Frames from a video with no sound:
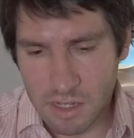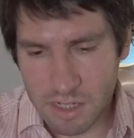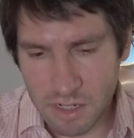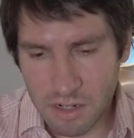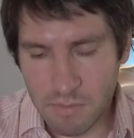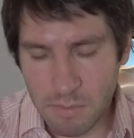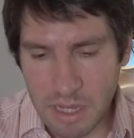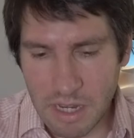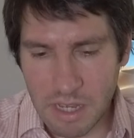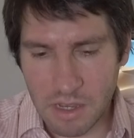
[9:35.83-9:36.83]
so
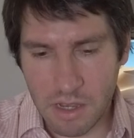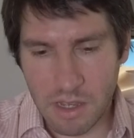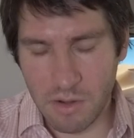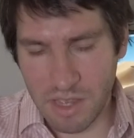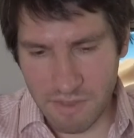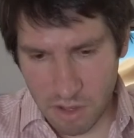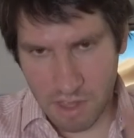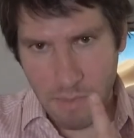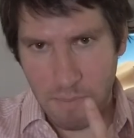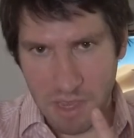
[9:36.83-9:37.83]
meaning you know even though
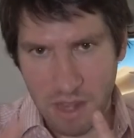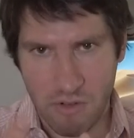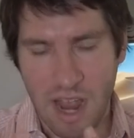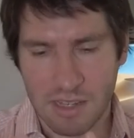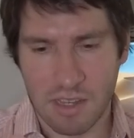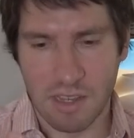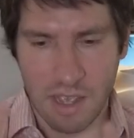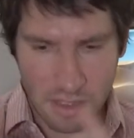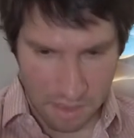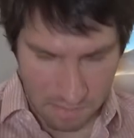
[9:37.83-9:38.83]
they might be
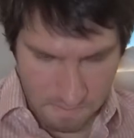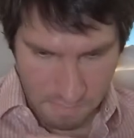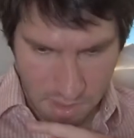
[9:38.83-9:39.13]
interacting in